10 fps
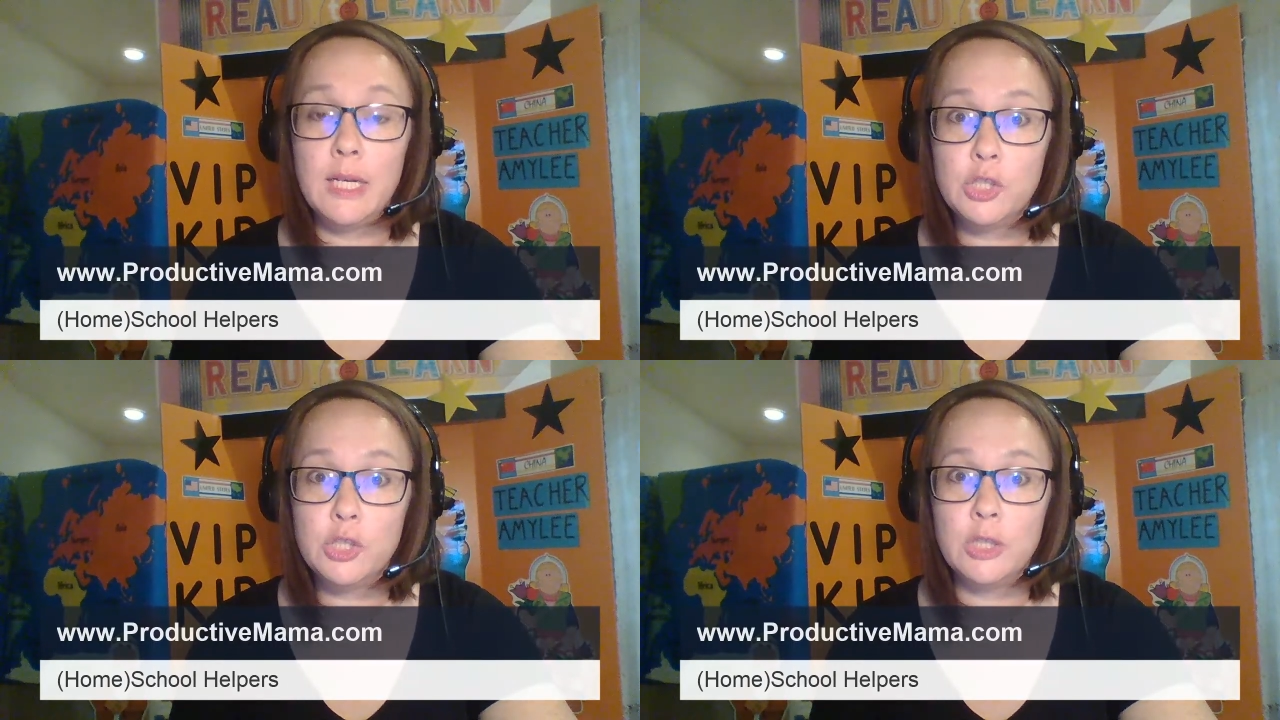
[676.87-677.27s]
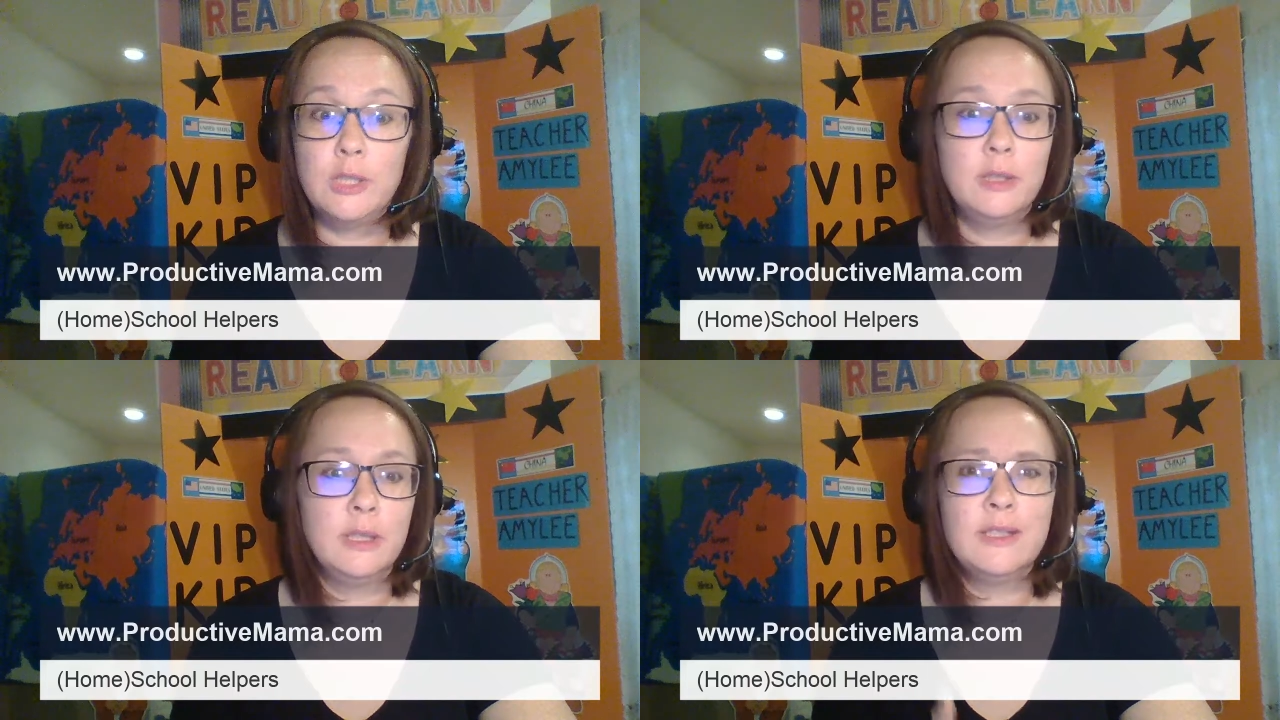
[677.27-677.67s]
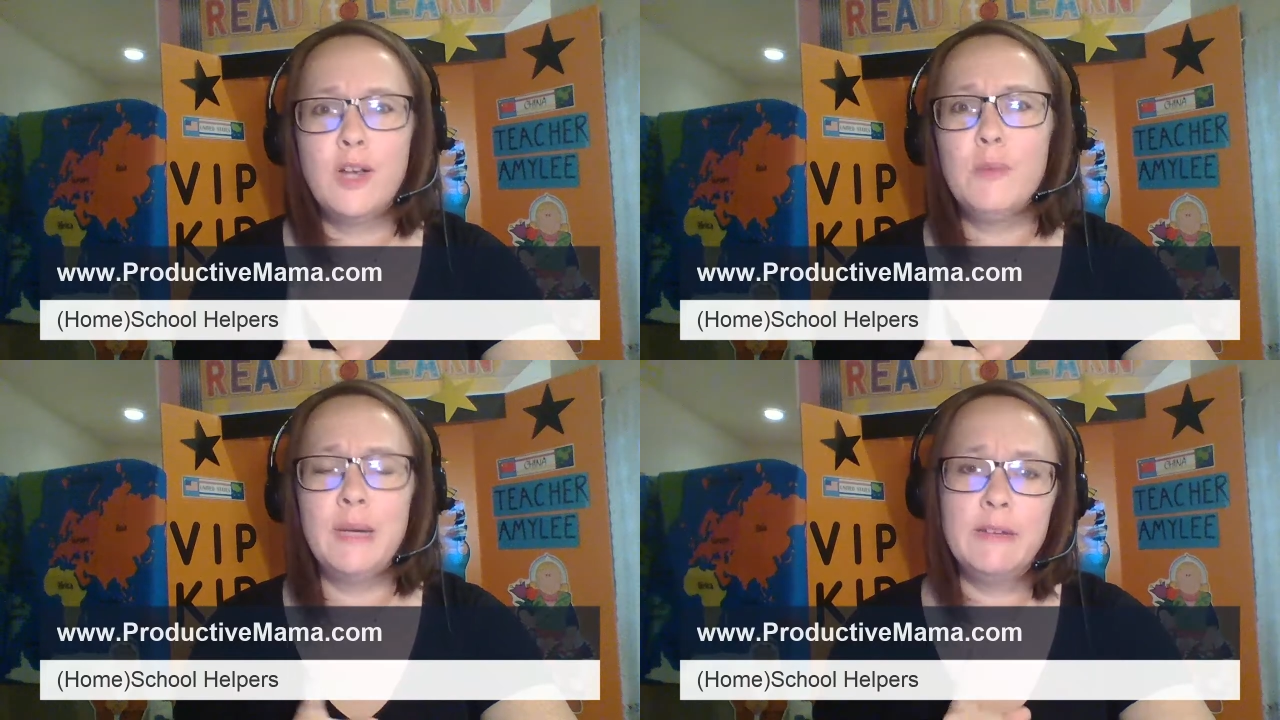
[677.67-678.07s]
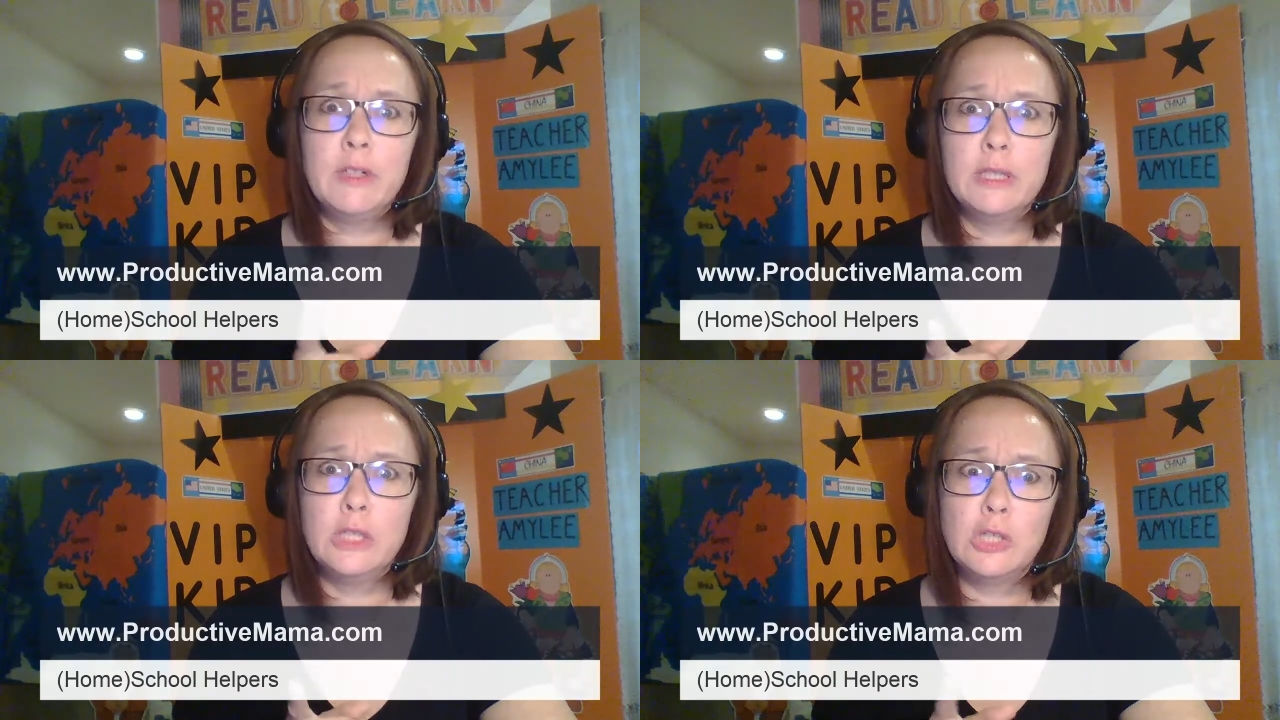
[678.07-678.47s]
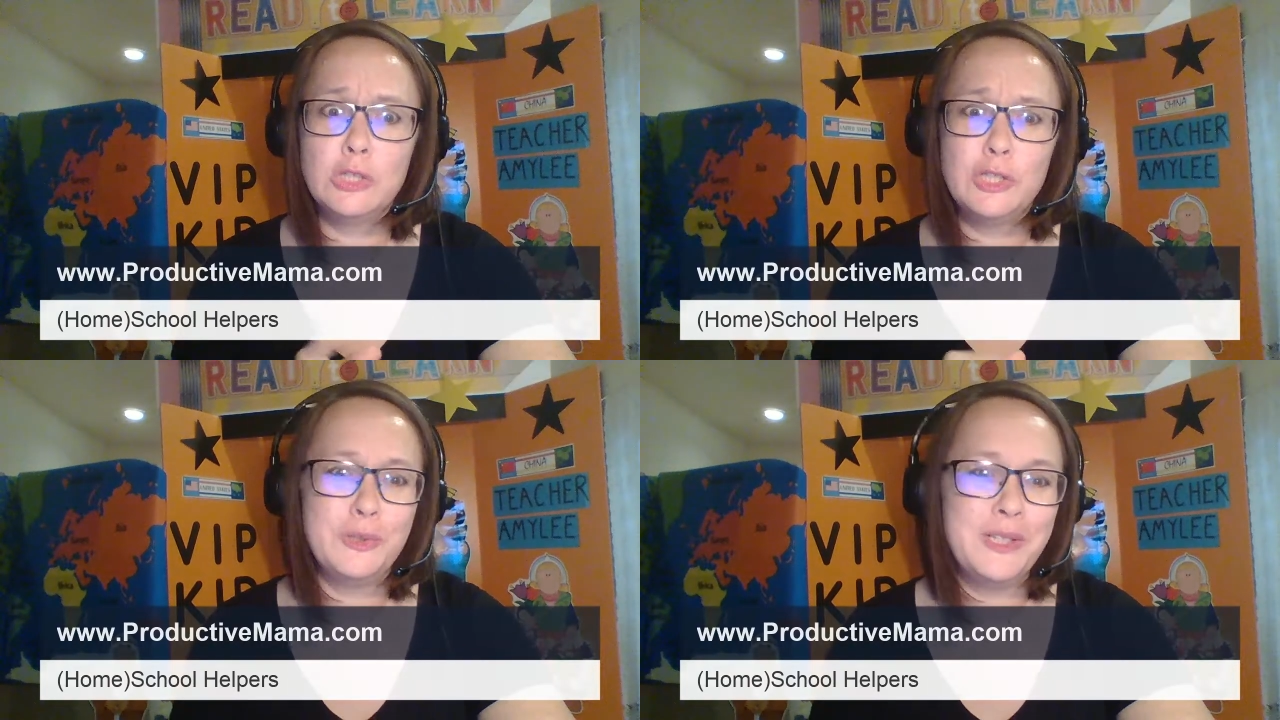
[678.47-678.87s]
I should. It's on my very long
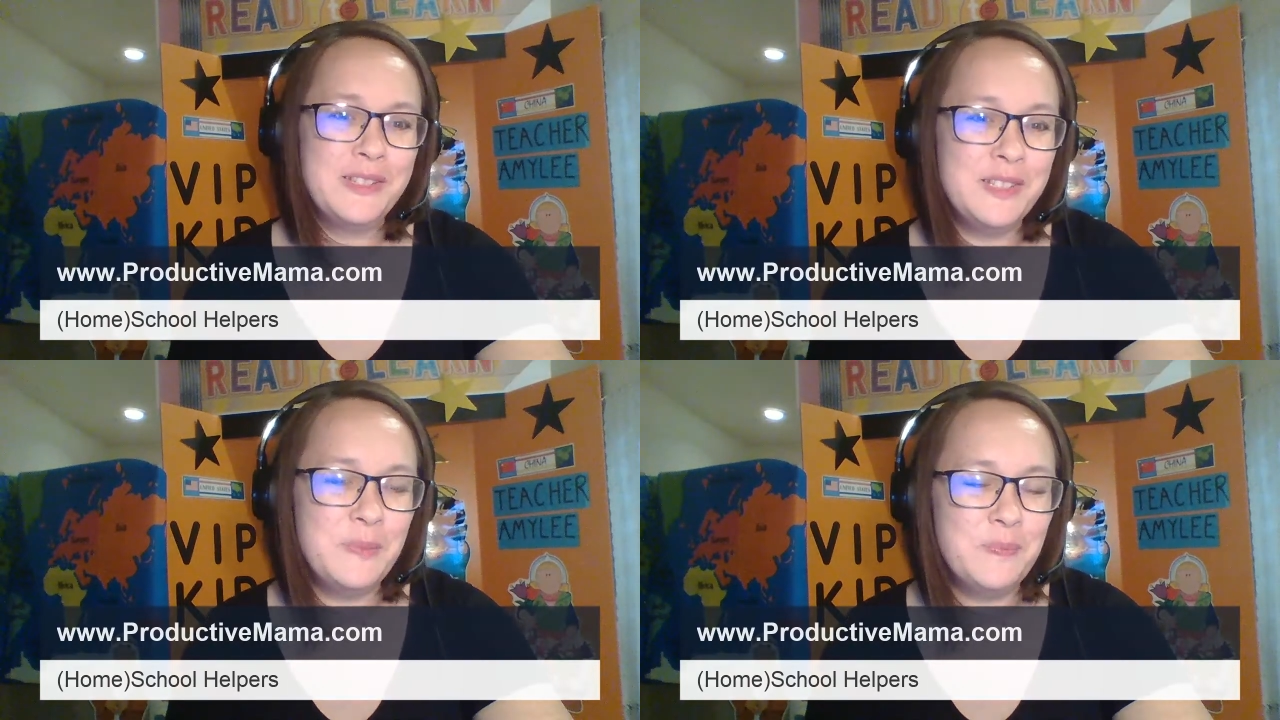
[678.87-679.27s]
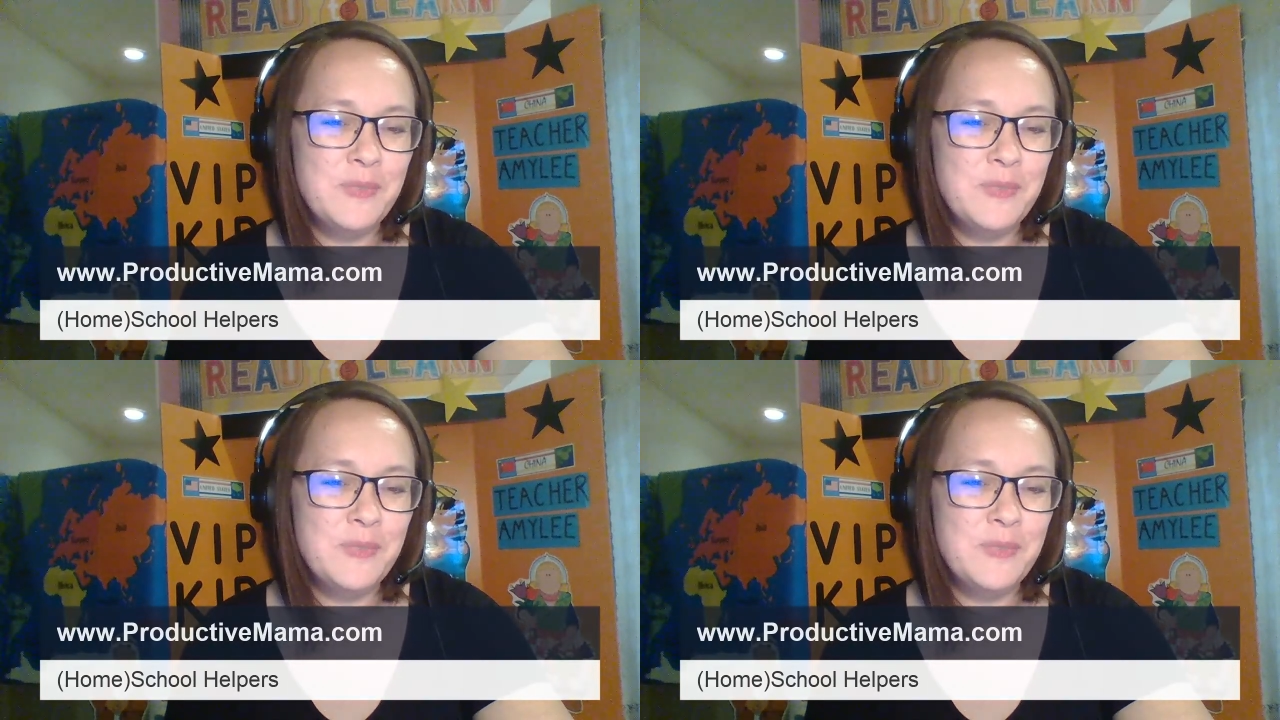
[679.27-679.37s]
to-do list.